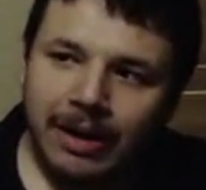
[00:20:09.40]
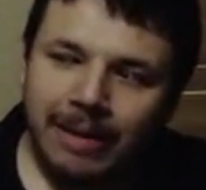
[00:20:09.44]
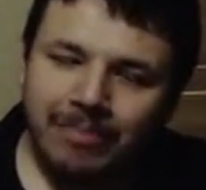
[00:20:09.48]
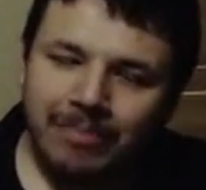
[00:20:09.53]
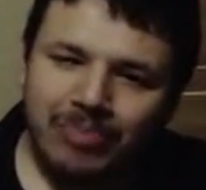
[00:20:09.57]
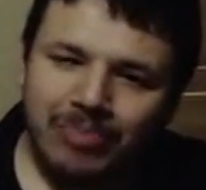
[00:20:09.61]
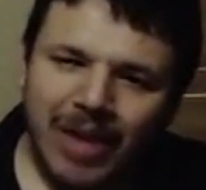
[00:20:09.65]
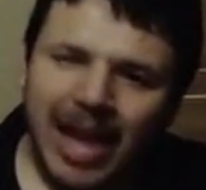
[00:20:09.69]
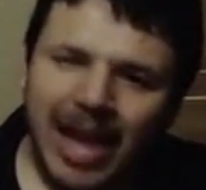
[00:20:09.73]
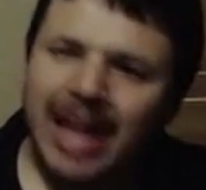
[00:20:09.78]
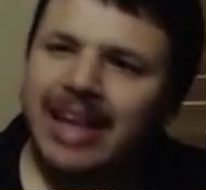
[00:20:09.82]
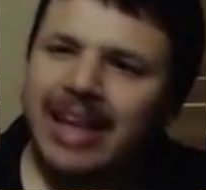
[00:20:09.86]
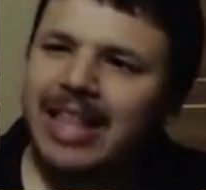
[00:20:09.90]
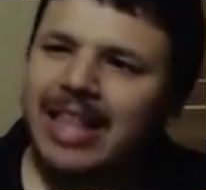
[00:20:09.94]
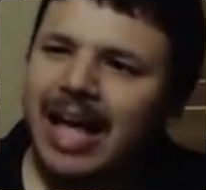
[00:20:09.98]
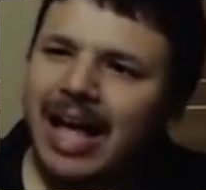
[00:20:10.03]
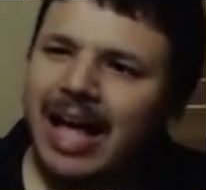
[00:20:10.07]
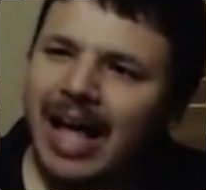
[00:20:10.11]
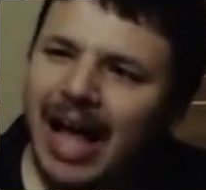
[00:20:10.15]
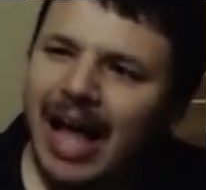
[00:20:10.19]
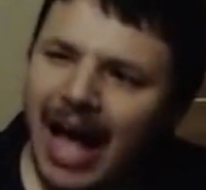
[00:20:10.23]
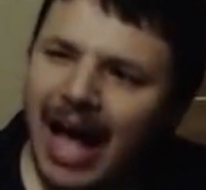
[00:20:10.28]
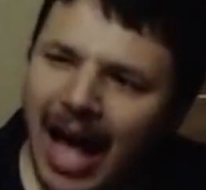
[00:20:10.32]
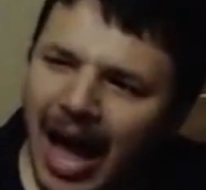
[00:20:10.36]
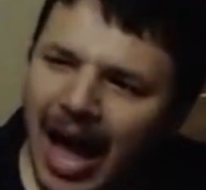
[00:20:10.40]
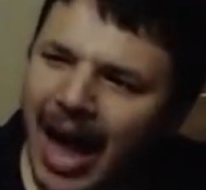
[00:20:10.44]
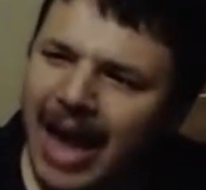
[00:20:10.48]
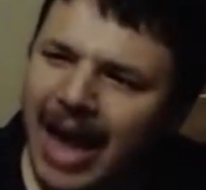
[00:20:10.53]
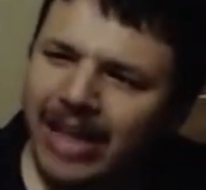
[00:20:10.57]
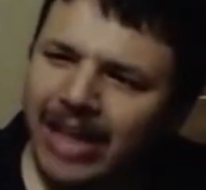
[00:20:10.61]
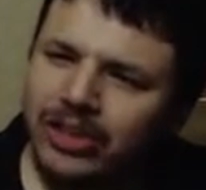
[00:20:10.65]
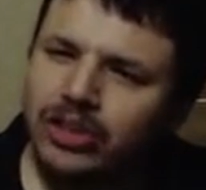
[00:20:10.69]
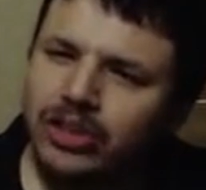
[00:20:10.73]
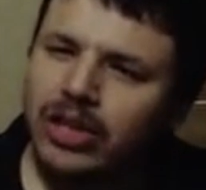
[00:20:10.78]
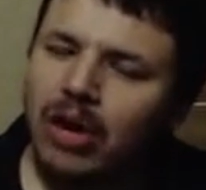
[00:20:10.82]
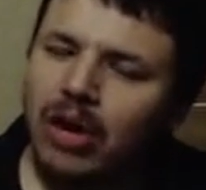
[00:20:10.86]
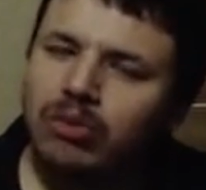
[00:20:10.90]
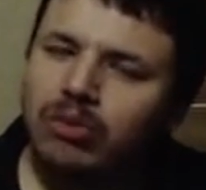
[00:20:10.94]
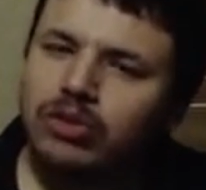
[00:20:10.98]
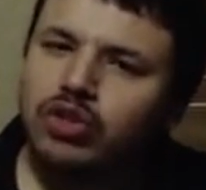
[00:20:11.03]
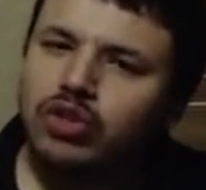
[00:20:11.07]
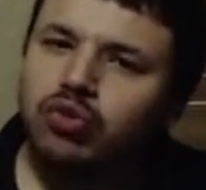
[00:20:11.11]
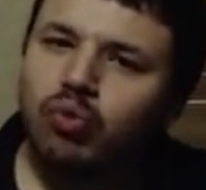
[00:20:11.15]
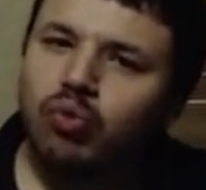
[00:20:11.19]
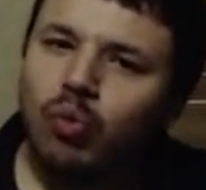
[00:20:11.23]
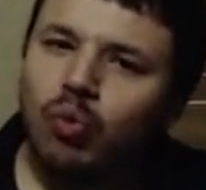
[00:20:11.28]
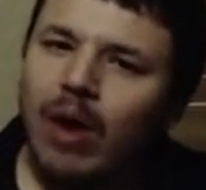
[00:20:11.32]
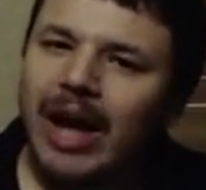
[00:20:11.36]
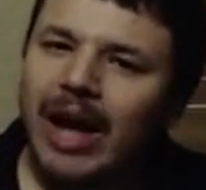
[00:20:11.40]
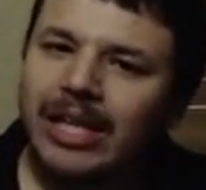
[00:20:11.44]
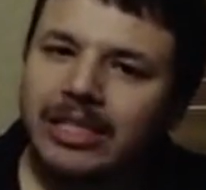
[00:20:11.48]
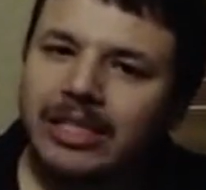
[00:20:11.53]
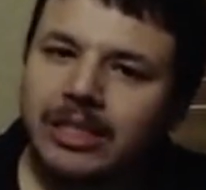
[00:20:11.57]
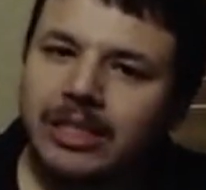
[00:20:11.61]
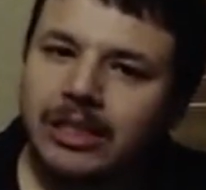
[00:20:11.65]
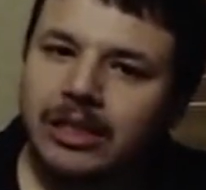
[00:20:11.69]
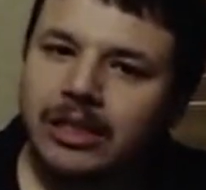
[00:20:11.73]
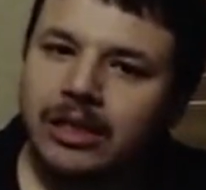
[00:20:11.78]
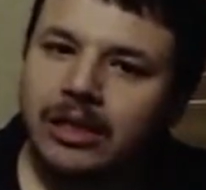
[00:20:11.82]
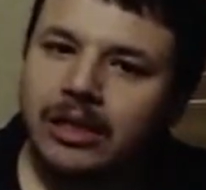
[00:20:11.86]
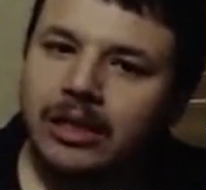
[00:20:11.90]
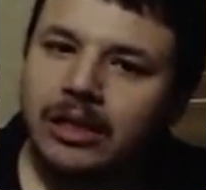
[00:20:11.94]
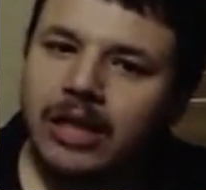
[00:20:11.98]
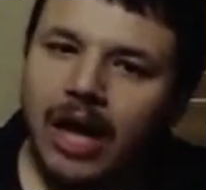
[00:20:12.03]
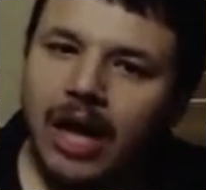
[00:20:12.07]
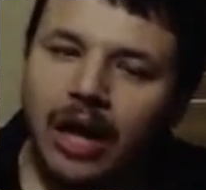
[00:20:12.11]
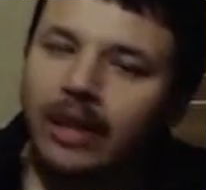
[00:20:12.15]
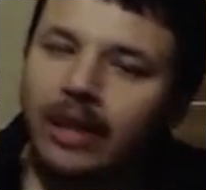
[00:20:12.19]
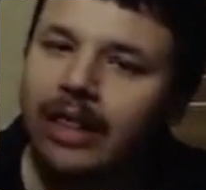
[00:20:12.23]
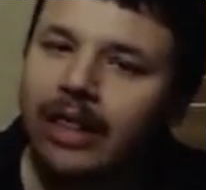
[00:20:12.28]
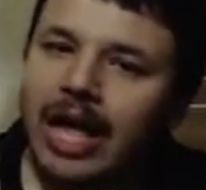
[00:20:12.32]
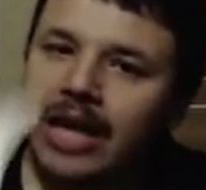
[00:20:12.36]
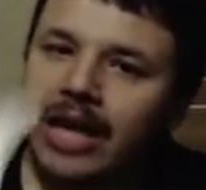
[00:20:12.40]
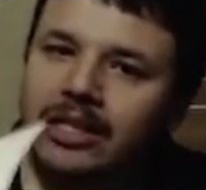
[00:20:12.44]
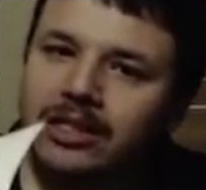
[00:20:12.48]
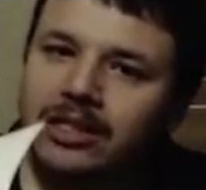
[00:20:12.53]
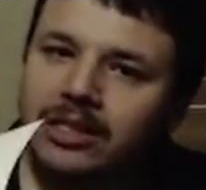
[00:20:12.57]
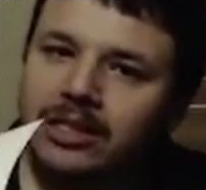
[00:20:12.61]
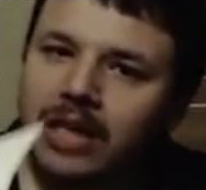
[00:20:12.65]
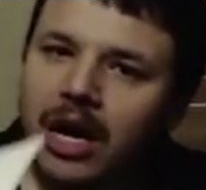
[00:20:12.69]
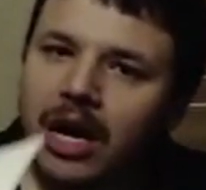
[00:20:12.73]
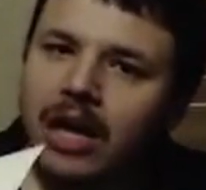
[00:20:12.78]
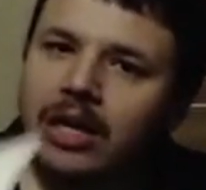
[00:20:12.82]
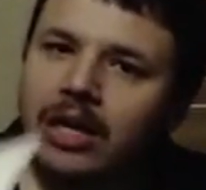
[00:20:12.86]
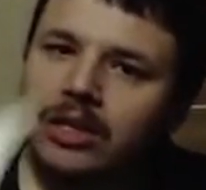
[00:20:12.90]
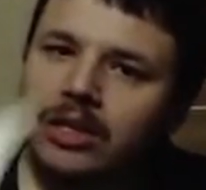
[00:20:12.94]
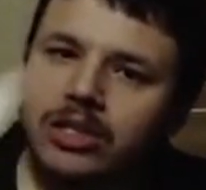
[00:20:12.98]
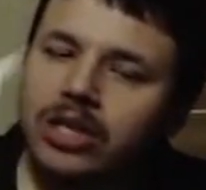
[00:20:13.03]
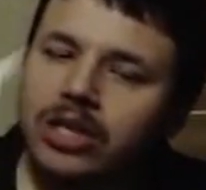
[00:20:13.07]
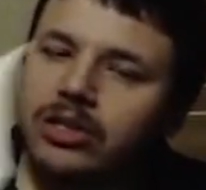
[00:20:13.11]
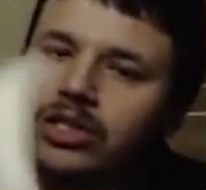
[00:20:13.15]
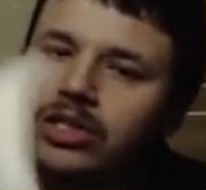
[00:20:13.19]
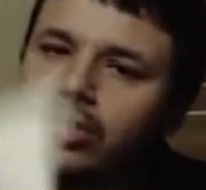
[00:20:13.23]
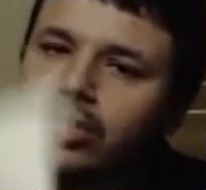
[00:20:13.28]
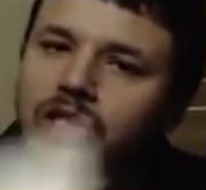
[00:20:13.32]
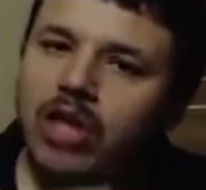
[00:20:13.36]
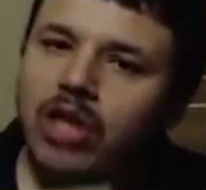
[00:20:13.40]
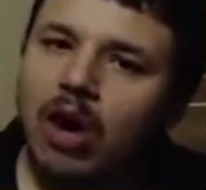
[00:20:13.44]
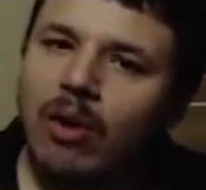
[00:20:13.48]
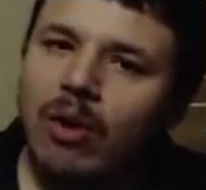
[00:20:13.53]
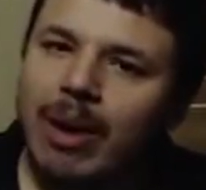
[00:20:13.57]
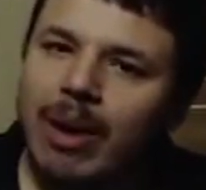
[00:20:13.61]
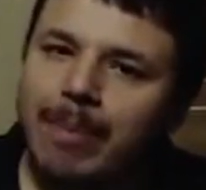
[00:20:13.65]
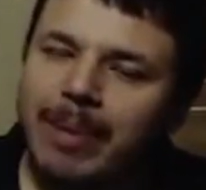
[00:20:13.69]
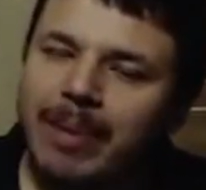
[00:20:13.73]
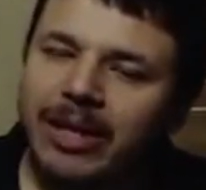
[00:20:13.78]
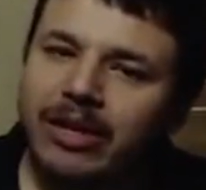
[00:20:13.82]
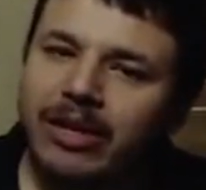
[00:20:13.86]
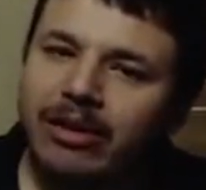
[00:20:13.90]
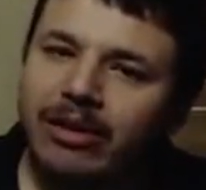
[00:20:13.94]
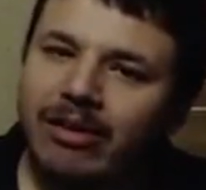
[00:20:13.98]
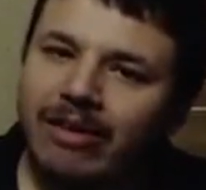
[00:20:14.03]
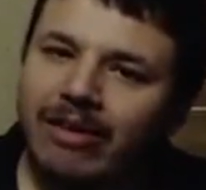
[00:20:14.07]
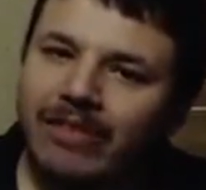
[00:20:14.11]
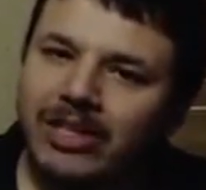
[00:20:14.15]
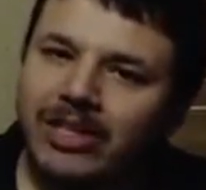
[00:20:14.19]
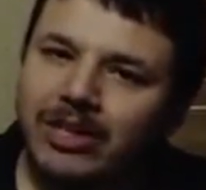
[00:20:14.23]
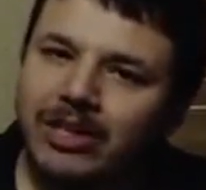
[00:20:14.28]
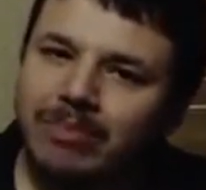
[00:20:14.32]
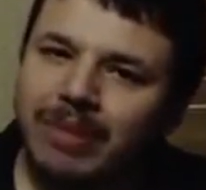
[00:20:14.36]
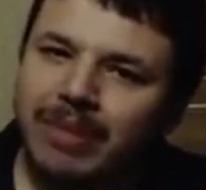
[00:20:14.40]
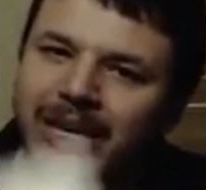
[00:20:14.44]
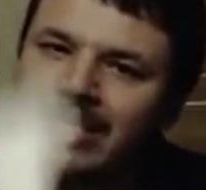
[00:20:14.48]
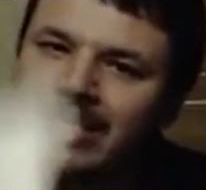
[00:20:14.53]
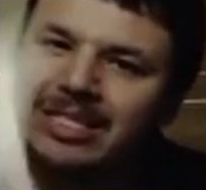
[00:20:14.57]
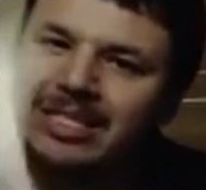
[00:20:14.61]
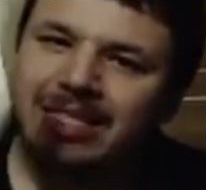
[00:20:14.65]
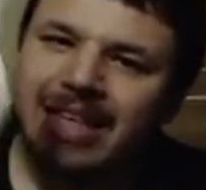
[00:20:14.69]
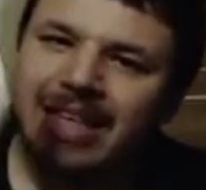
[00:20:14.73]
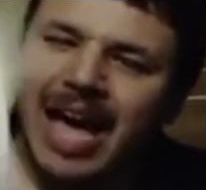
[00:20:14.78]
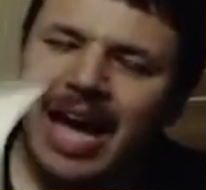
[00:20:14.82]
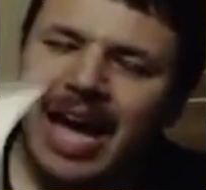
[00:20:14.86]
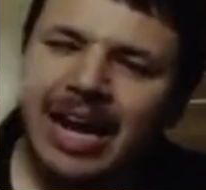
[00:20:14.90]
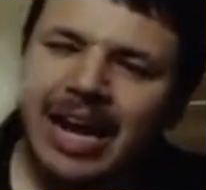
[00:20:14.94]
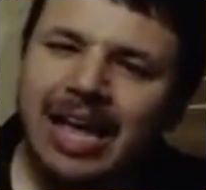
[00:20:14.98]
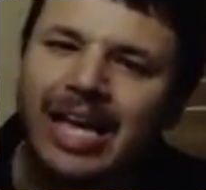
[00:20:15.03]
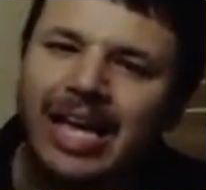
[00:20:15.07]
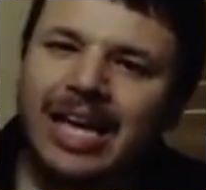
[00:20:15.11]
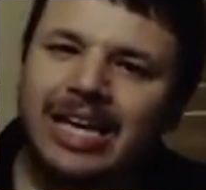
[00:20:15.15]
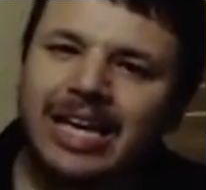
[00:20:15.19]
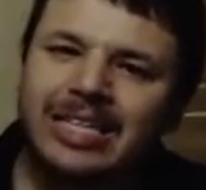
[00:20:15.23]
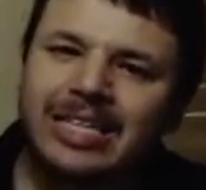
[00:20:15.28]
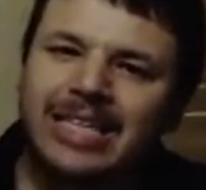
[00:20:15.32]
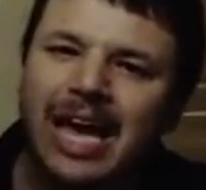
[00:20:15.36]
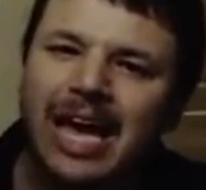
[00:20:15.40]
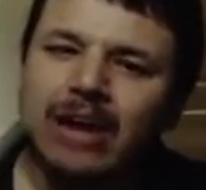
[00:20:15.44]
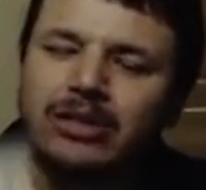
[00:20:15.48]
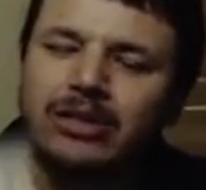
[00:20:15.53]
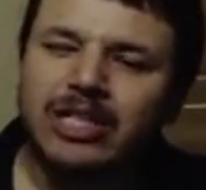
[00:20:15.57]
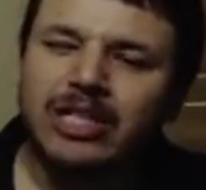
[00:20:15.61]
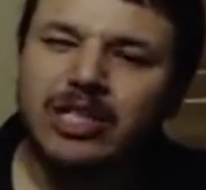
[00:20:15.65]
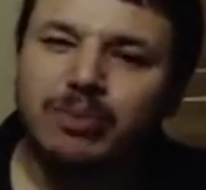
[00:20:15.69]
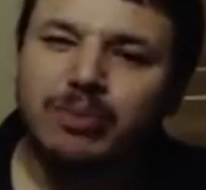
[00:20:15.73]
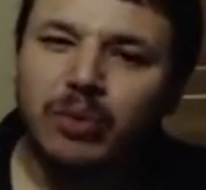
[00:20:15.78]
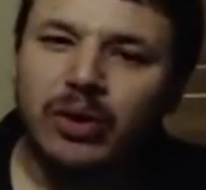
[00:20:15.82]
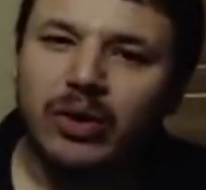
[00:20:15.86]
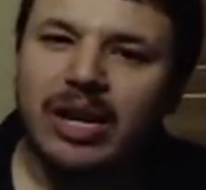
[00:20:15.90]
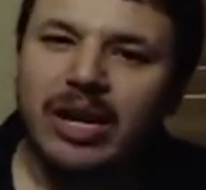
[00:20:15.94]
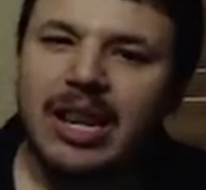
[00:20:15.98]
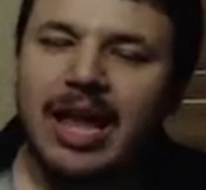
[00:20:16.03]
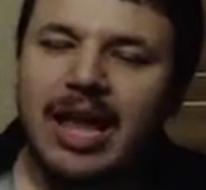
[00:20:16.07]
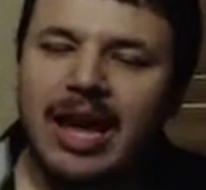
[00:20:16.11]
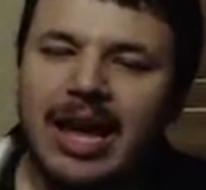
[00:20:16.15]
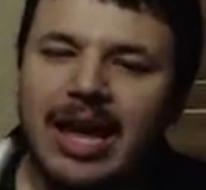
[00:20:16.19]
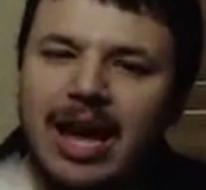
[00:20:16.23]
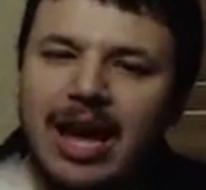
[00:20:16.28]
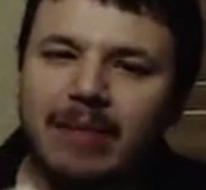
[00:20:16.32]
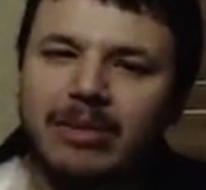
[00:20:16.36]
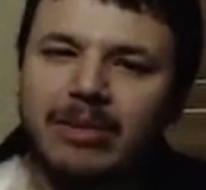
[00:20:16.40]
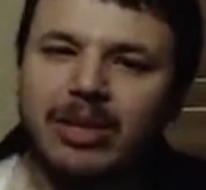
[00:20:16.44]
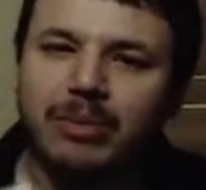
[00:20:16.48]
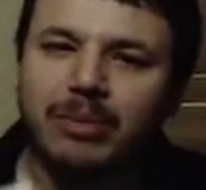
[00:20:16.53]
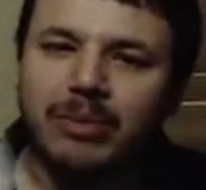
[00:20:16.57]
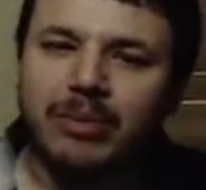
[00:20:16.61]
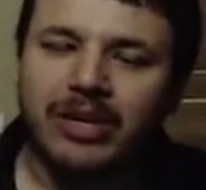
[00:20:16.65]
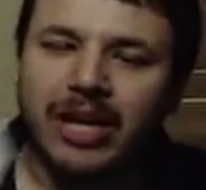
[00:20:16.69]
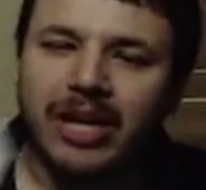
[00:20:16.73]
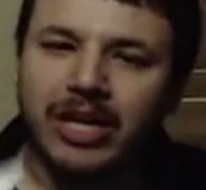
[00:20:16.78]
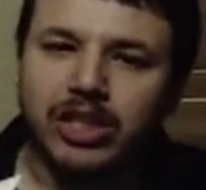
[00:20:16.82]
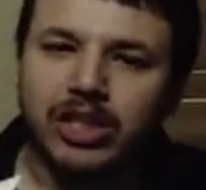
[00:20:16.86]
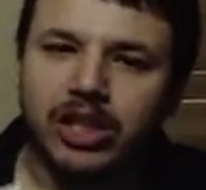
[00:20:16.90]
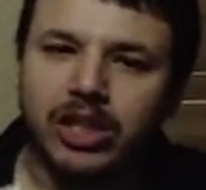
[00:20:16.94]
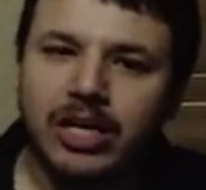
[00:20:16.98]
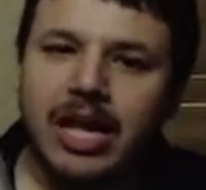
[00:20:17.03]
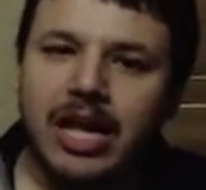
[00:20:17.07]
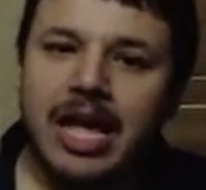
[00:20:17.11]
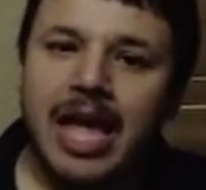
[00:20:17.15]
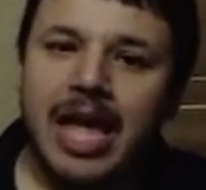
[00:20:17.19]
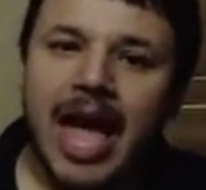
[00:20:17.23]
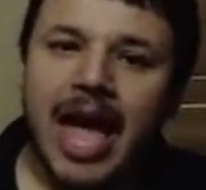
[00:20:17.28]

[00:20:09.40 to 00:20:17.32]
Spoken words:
And I don't want Alexa to show up at Eurovision, because that is how disappointed I am in the production.